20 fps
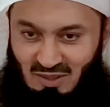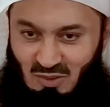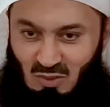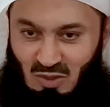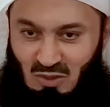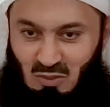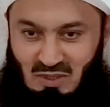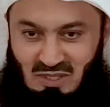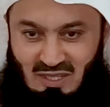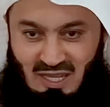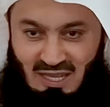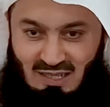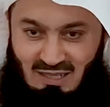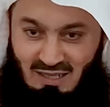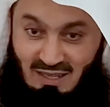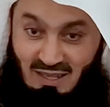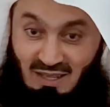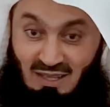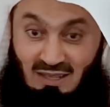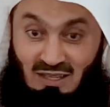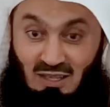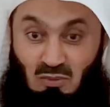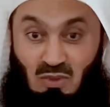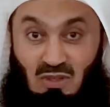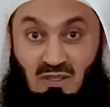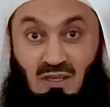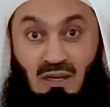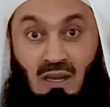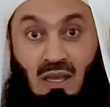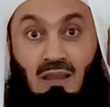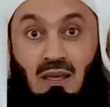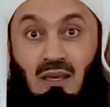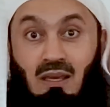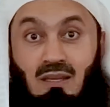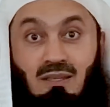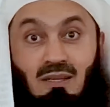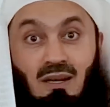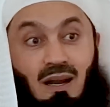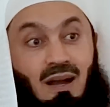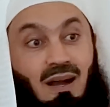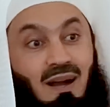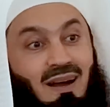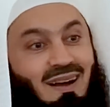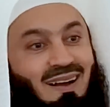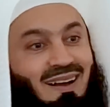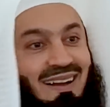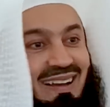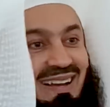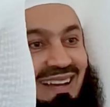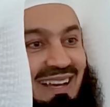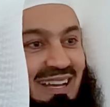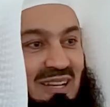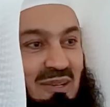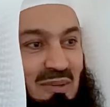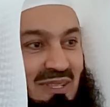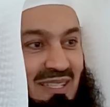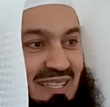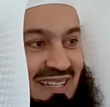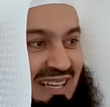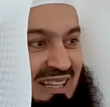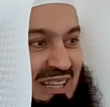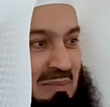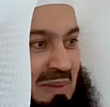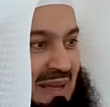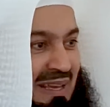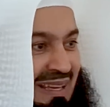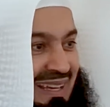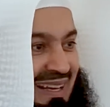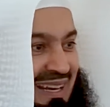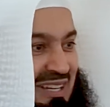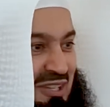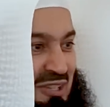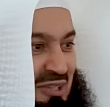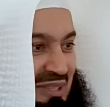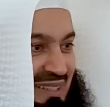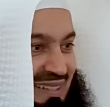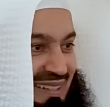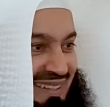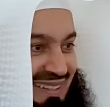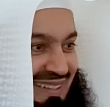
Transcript: What was that? That was another hijrah. It was another migration.